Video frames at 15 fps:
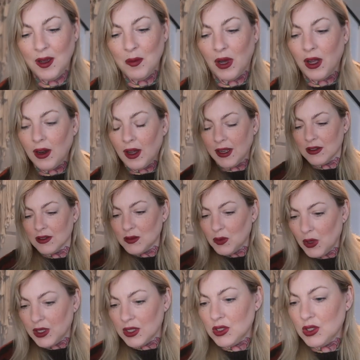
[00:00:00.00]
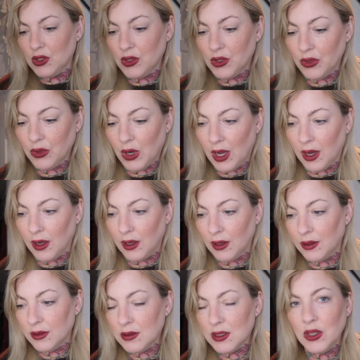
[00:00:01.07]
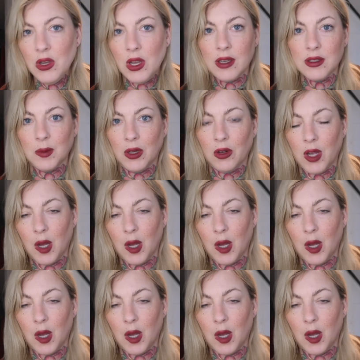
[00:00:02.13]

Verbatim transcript: But I just wanted to tell you guys about a